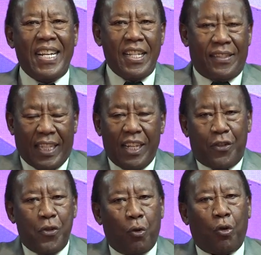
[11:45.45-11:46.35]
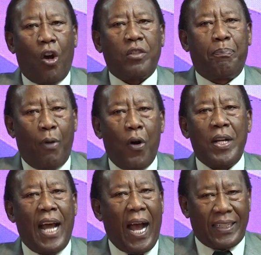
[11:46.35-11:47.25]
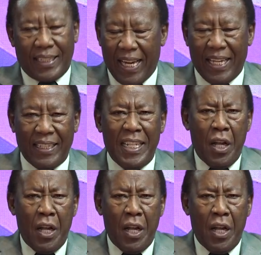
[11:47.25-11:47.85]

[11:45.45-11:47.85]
since you got born again.